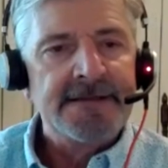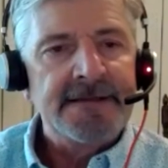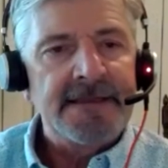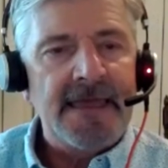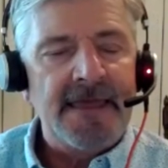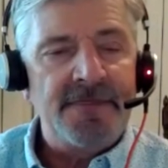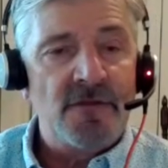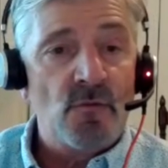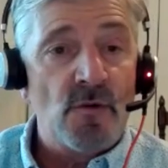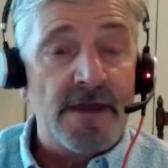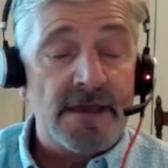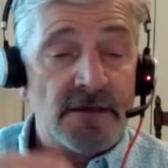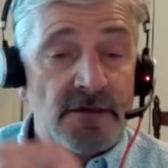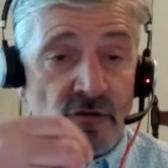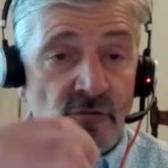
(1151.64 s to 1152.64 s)
and the
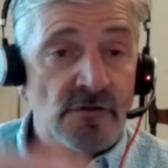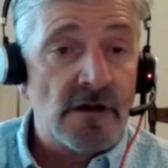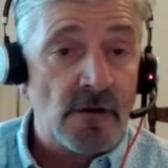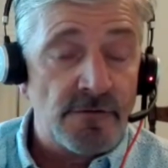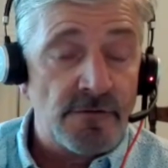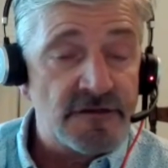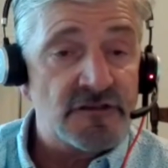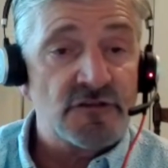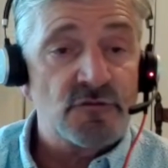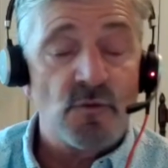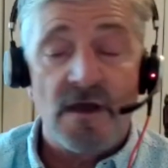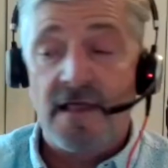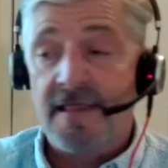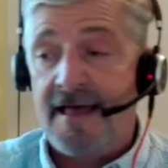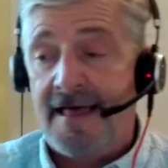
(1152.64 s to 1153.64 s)
way you know this as
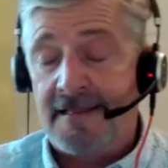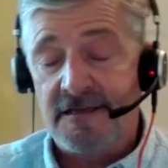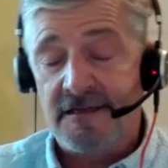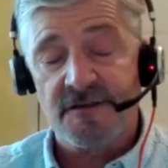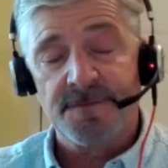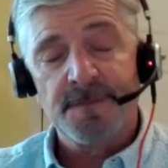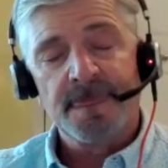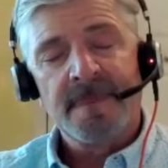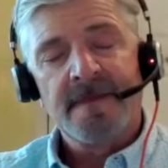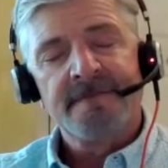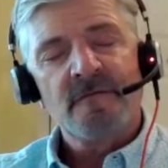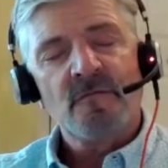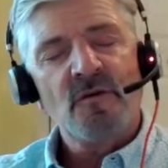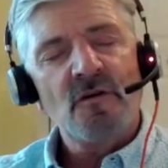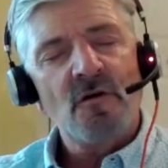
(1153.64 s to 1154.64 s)
well, Alex.
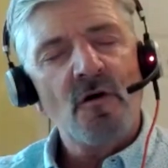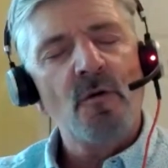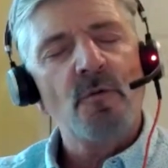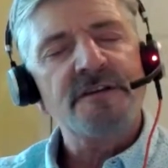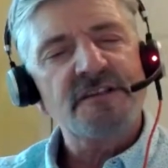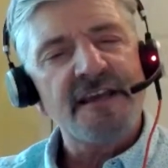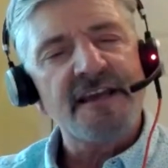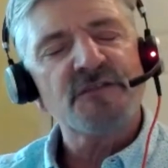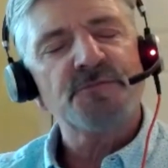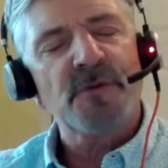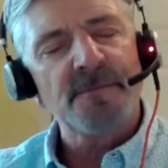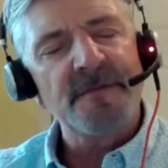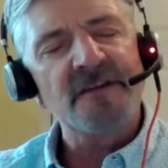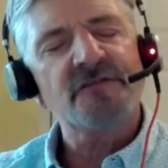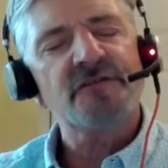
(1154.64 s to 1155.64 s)
We always ask
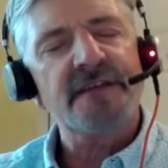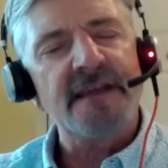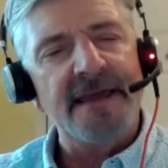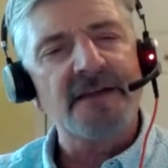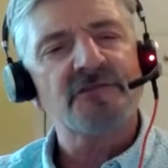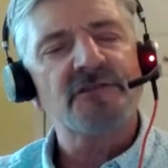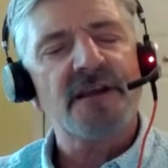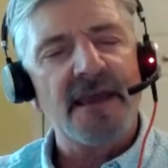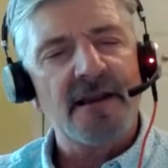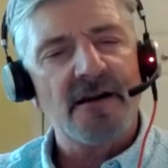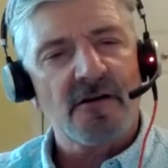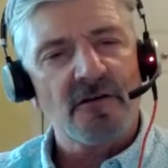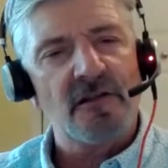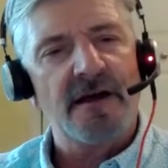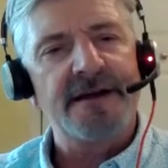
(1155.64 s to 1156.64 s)
permission to educate our
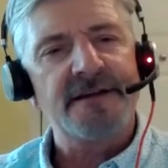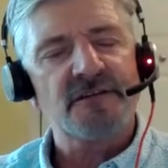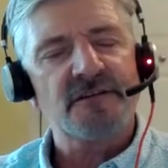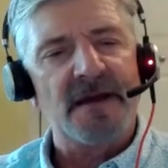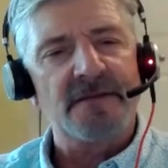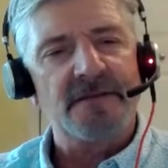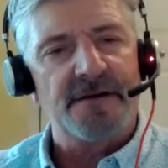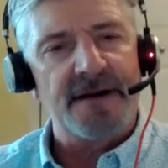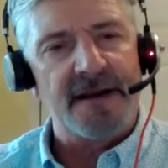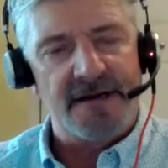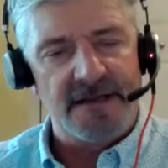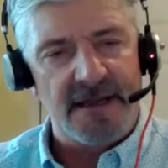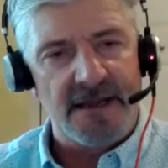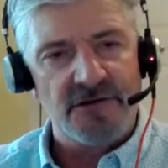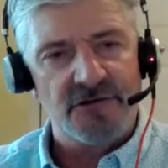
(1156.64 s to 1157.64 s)
clients about their
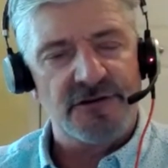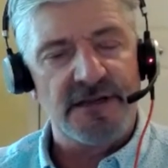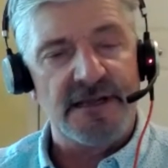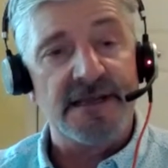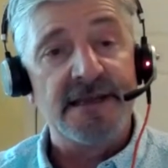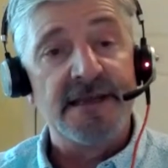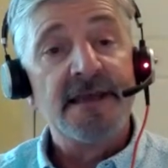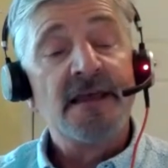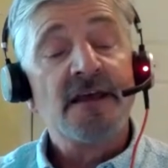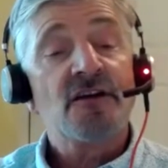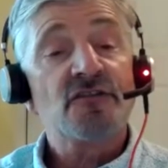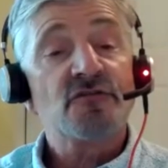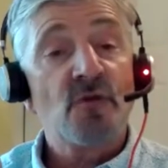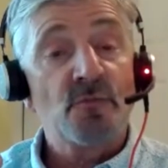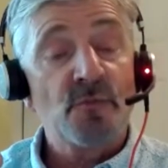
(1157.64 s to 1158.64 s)
ADHD,
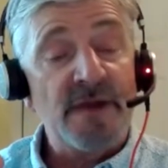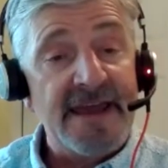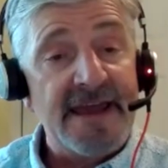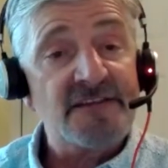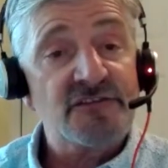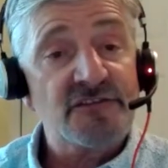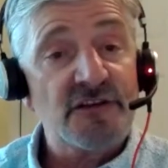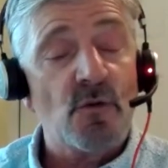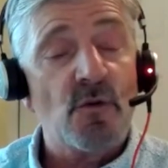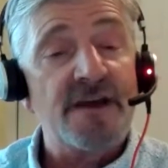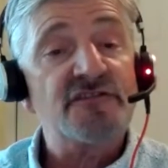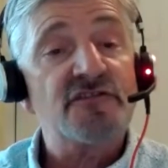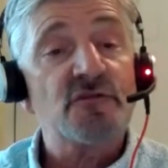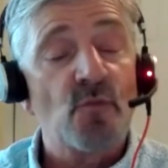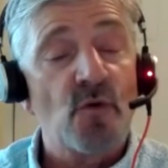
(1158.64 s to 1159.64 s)
because when we ask the
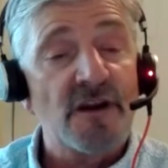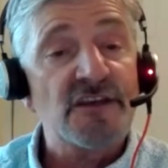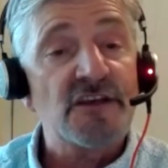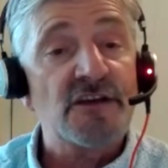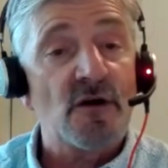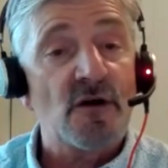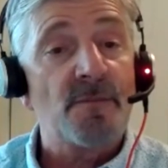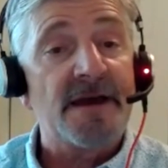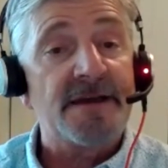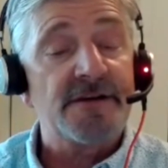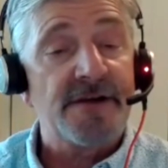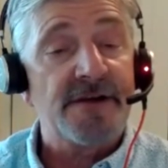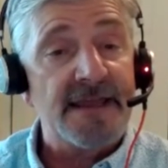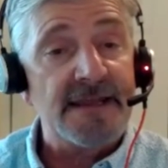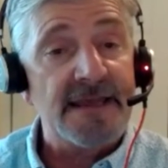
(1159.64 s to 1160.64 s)
question, what do you know about your
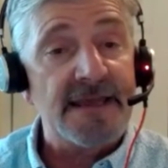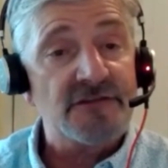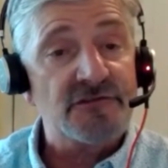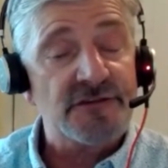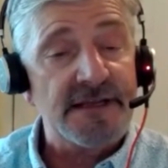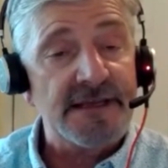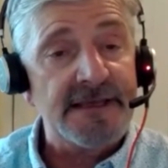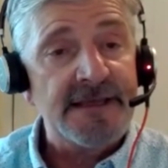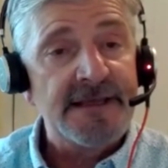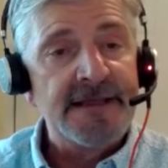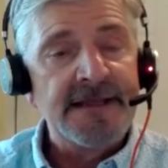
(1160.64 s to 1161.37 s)
ADHD?